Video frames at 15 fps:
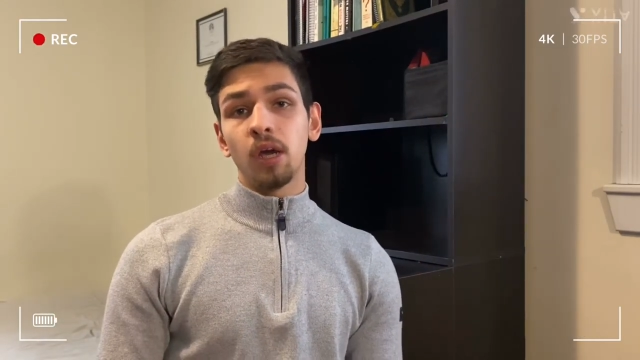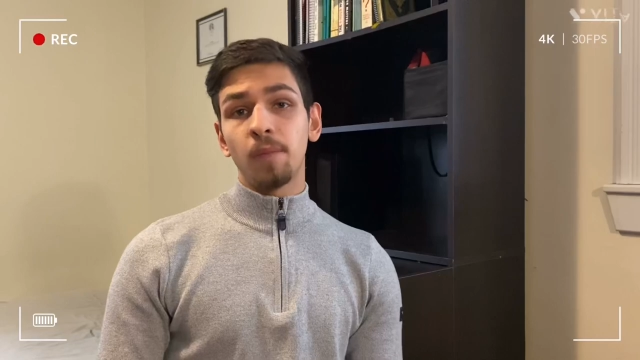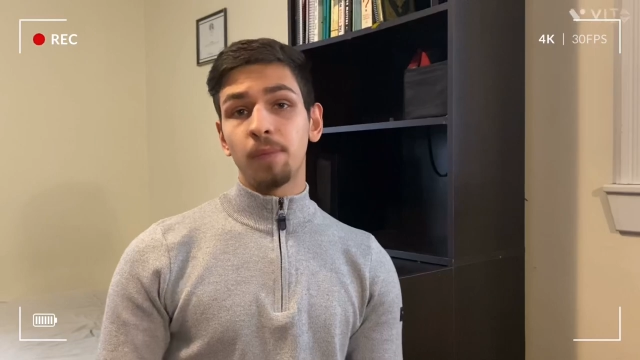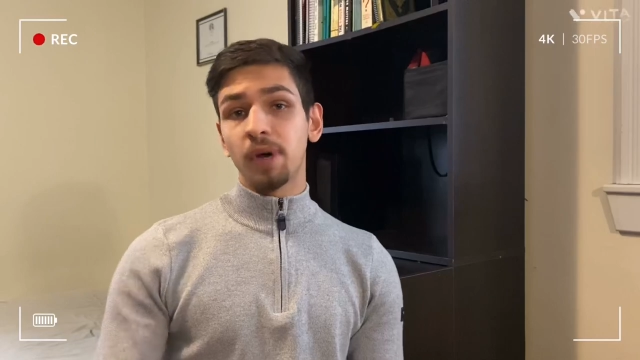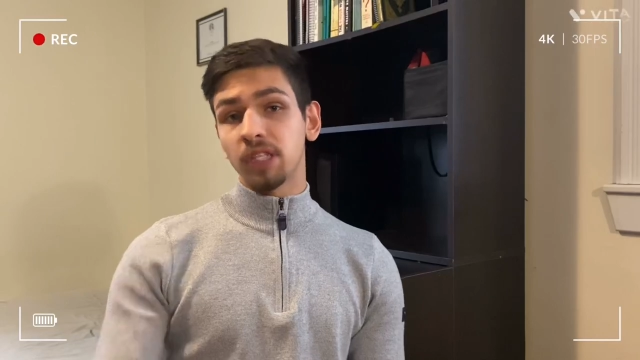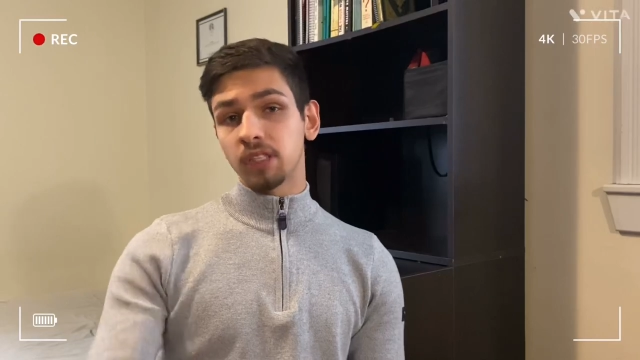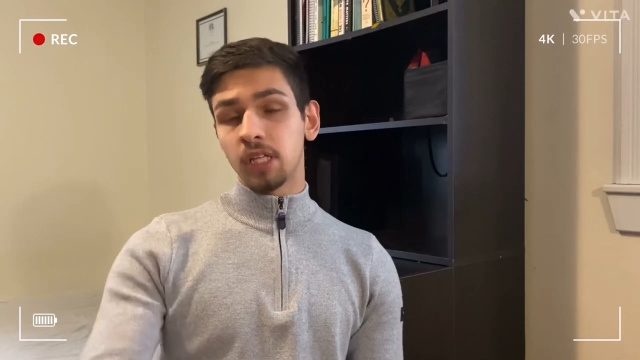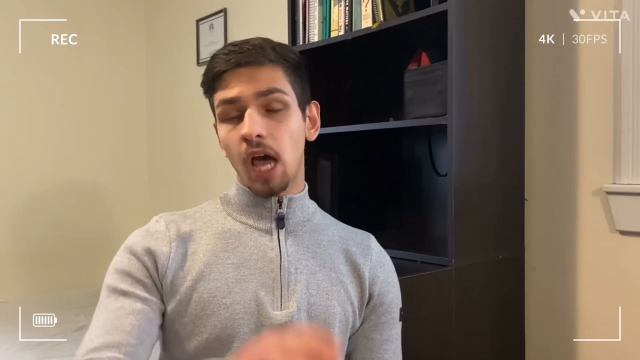
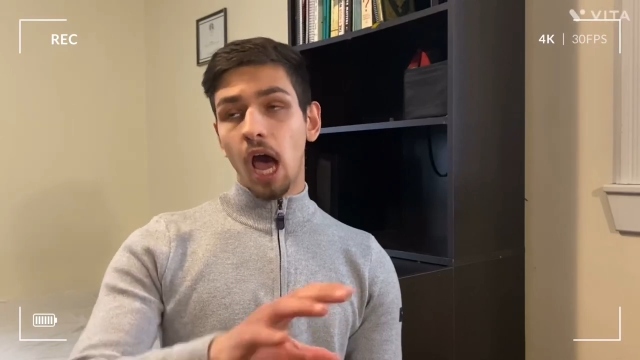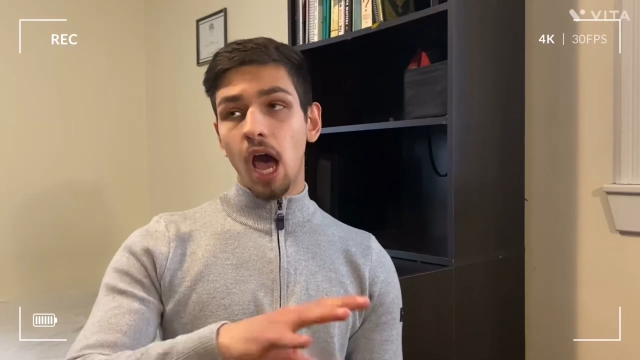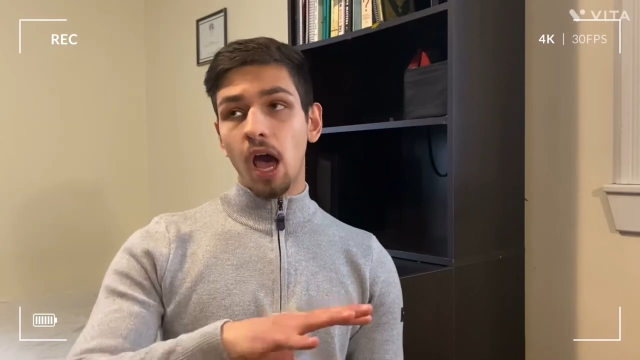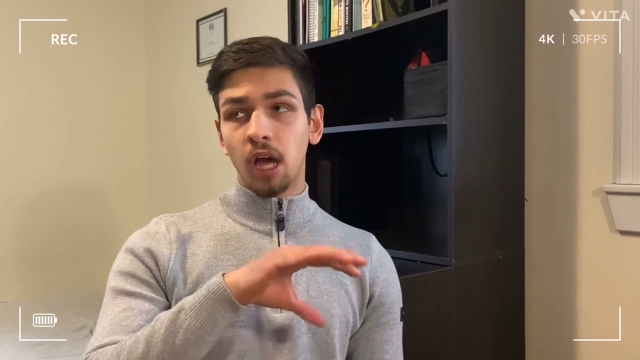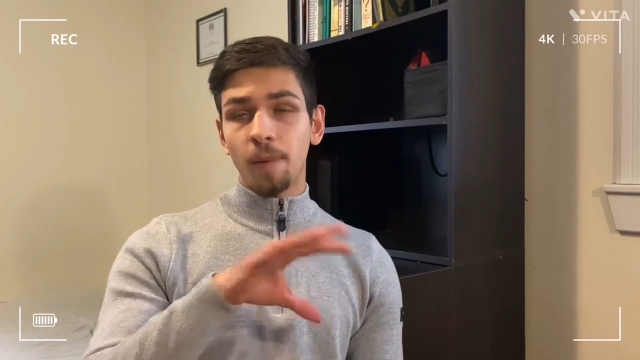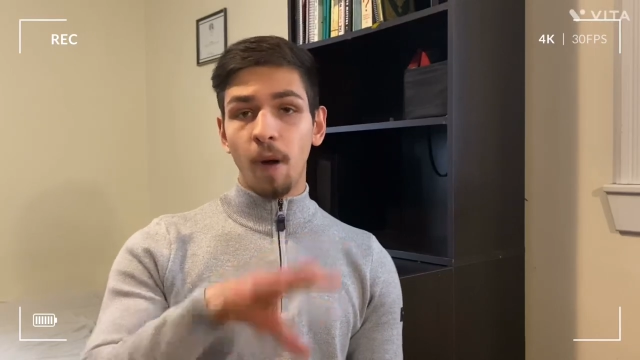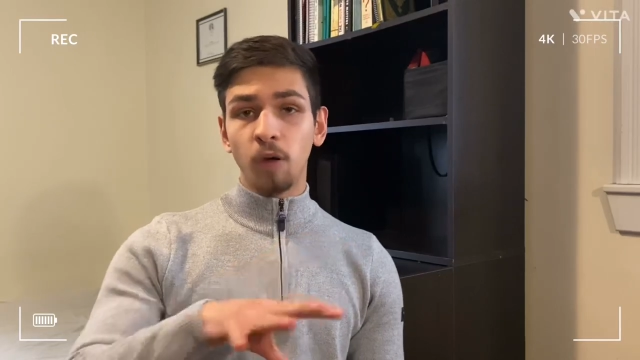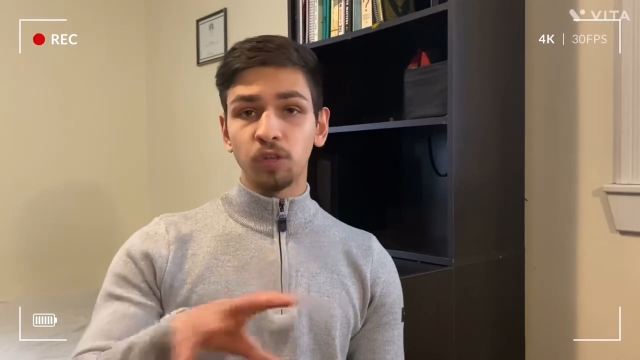but
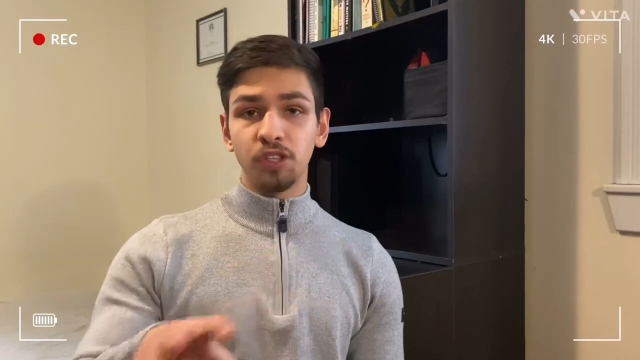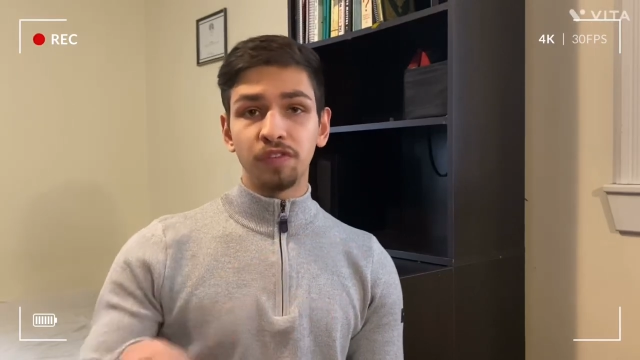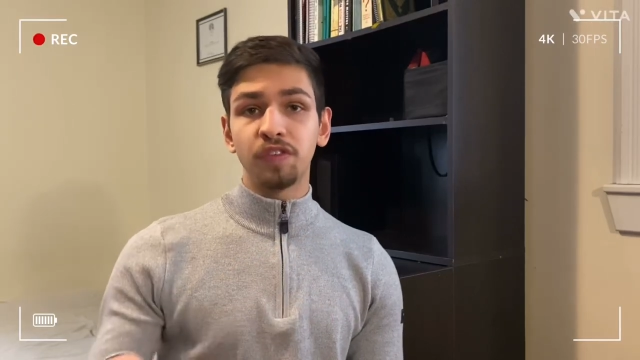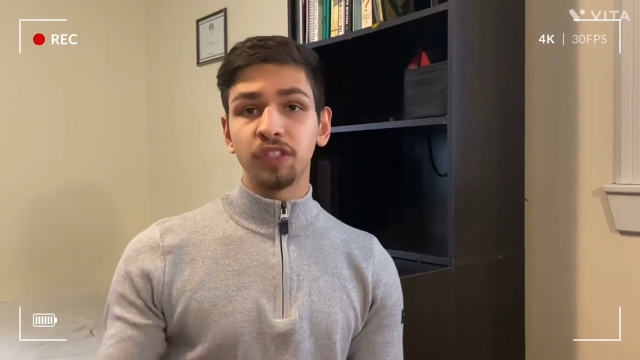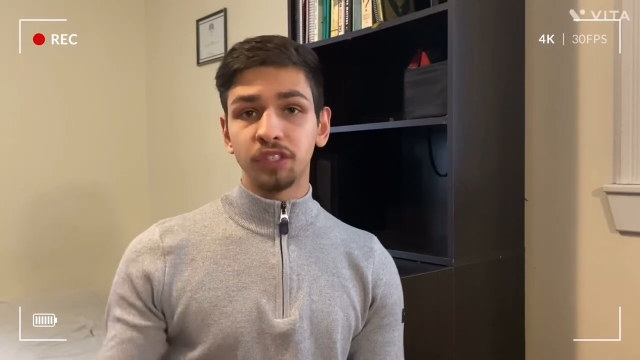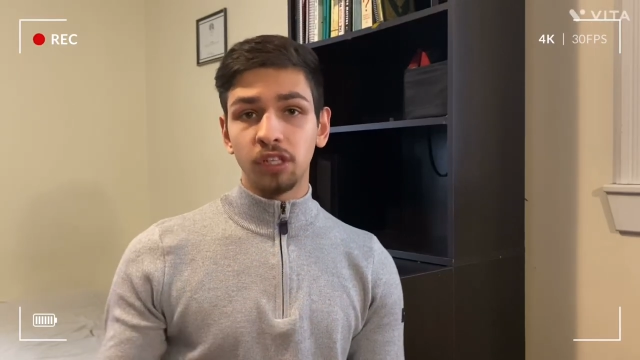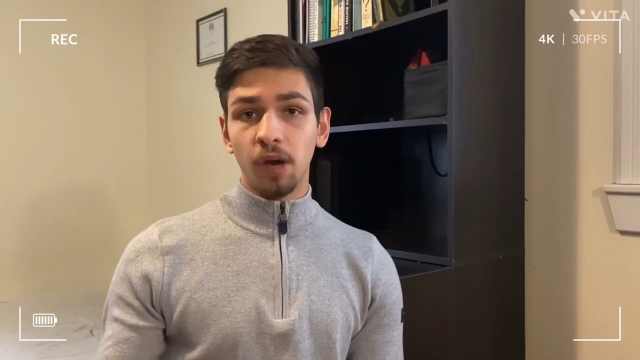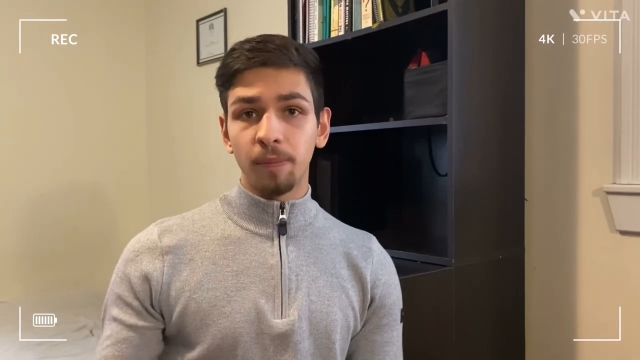about
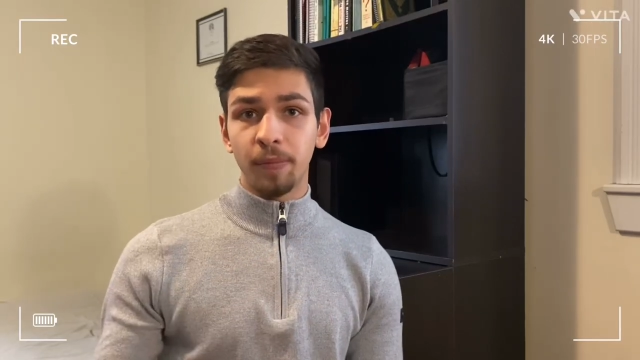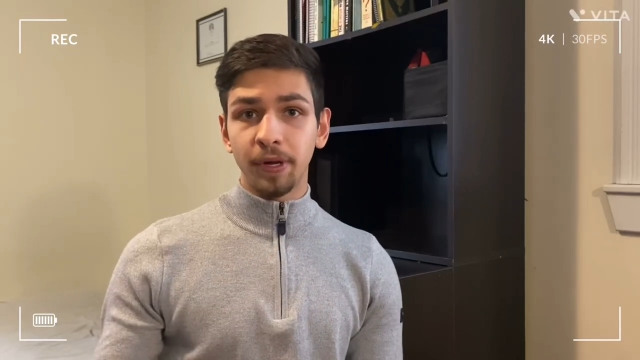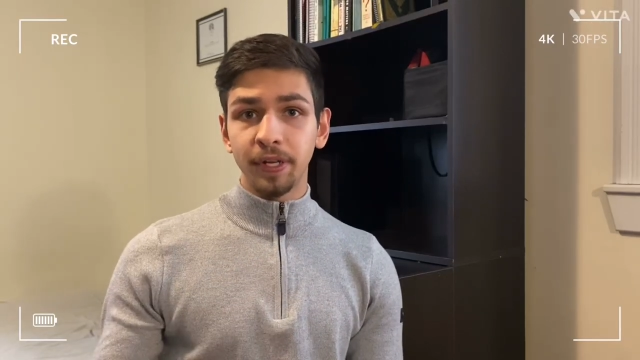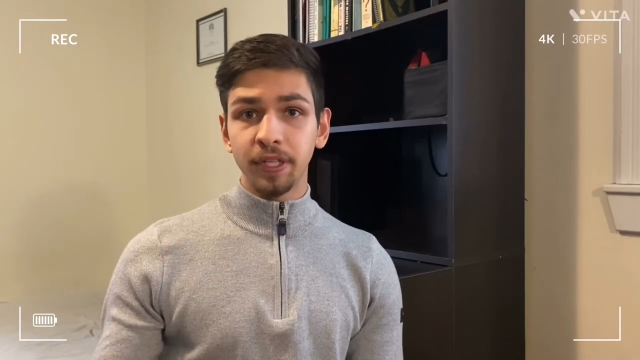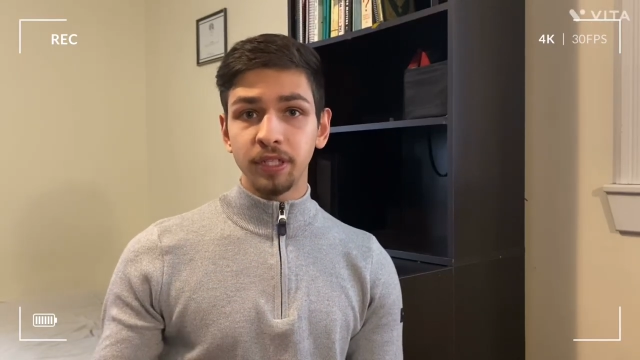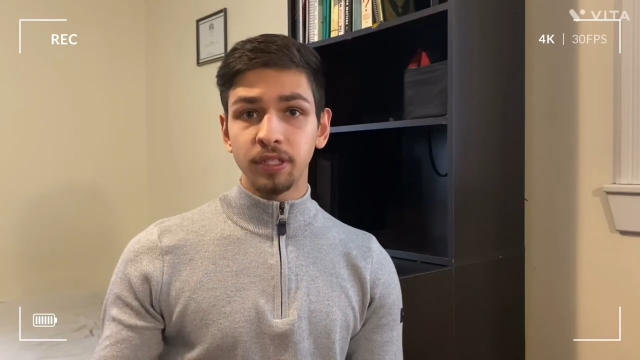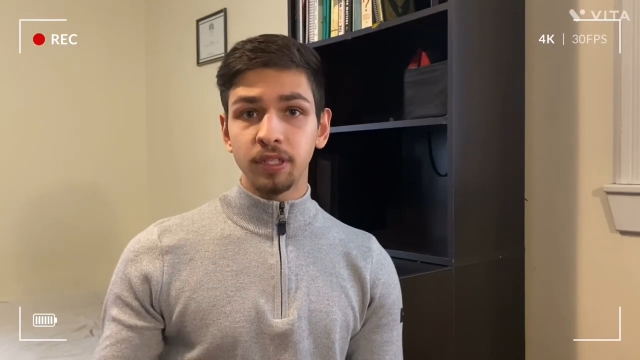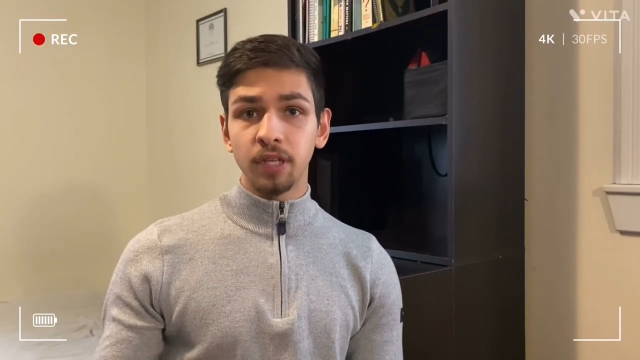different
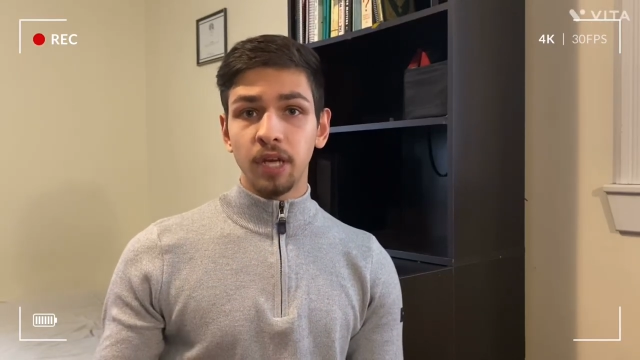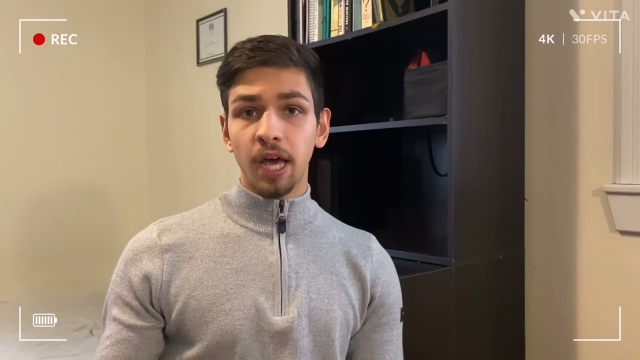companies.